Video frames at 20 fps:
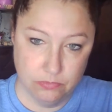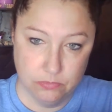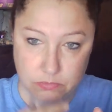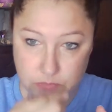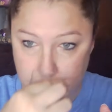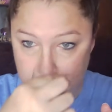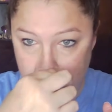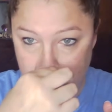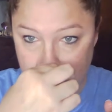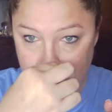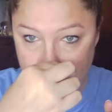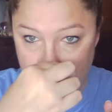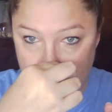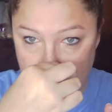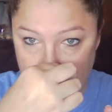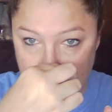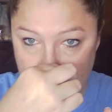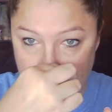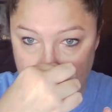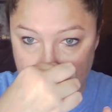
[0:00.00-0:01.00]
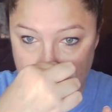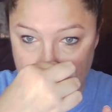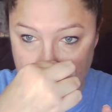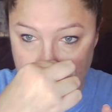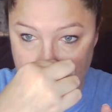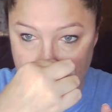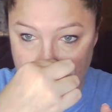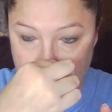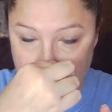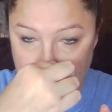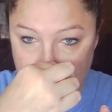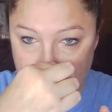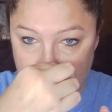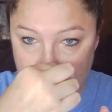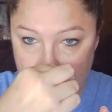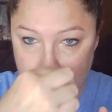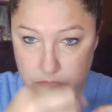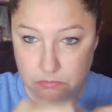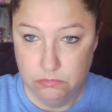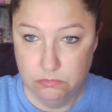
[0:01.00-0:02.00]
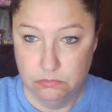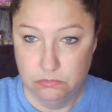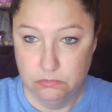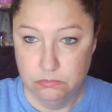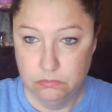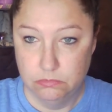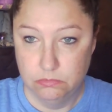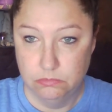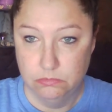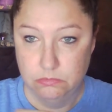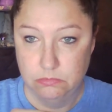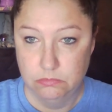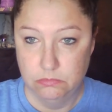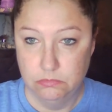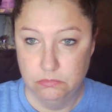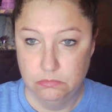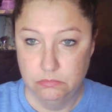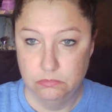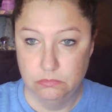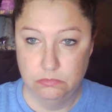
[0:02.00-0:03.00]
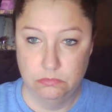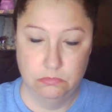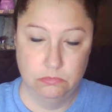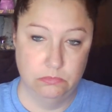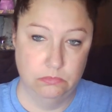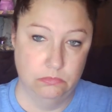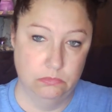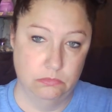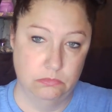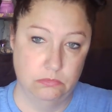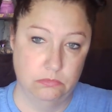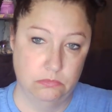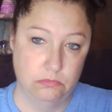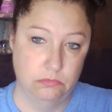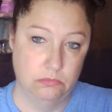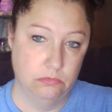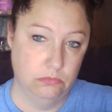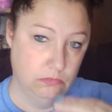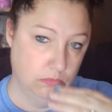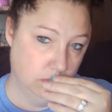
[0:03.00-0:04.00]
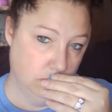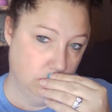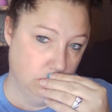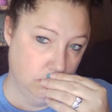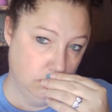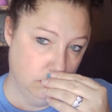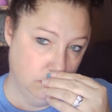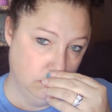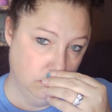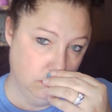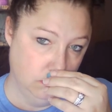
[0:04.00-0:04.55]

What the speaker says: (silence)